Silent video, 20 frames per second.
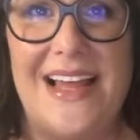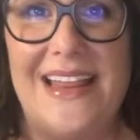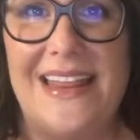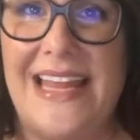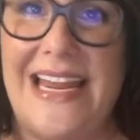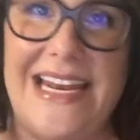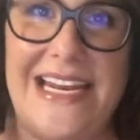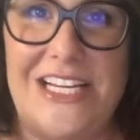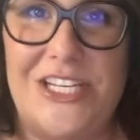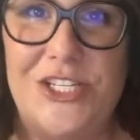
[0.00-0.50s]

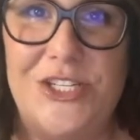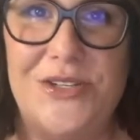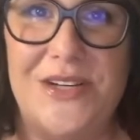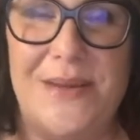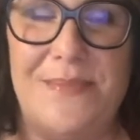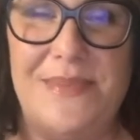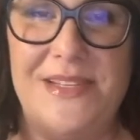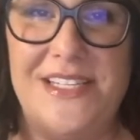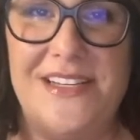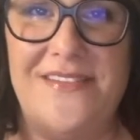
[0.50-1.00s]
ladies
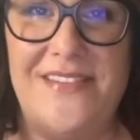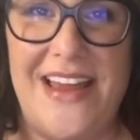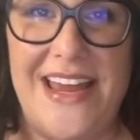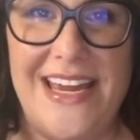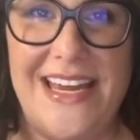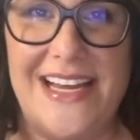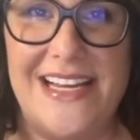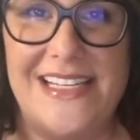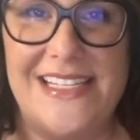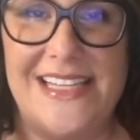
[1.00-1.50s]
trip to
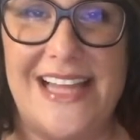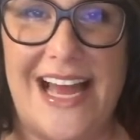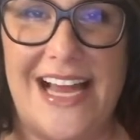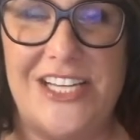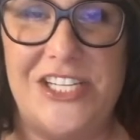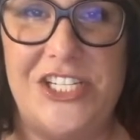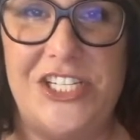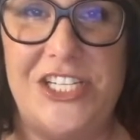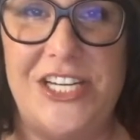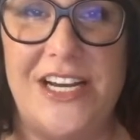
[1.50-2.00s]
Vegas
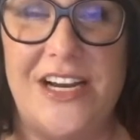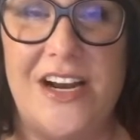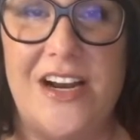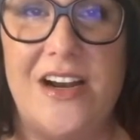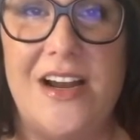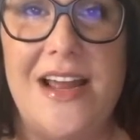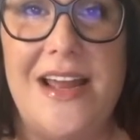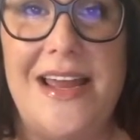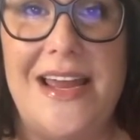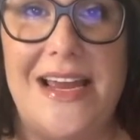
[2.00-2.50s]
last
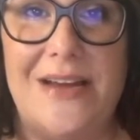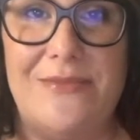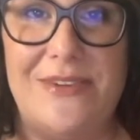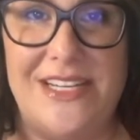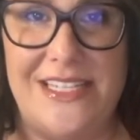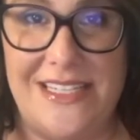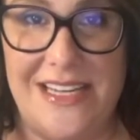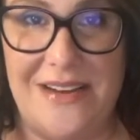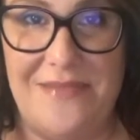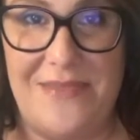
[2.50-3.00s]
year and we
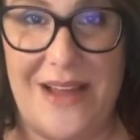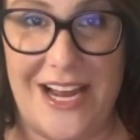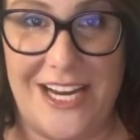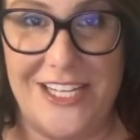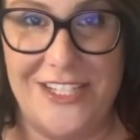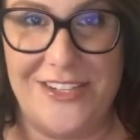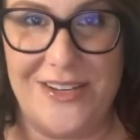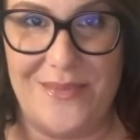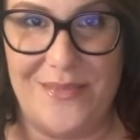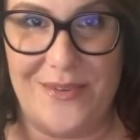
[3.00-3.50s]
seen
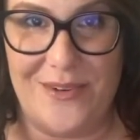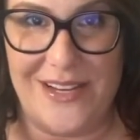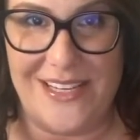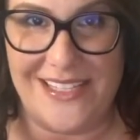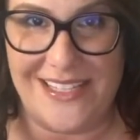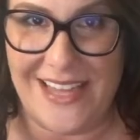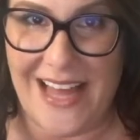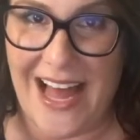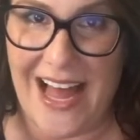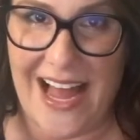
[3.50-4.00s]
Backstreet
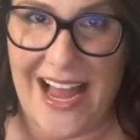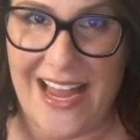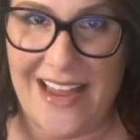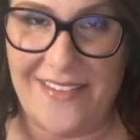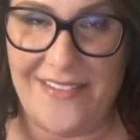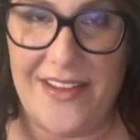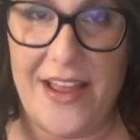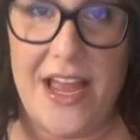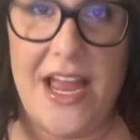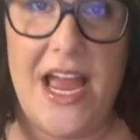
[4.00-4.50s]
Boys
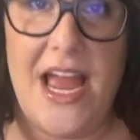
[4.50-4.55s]
live,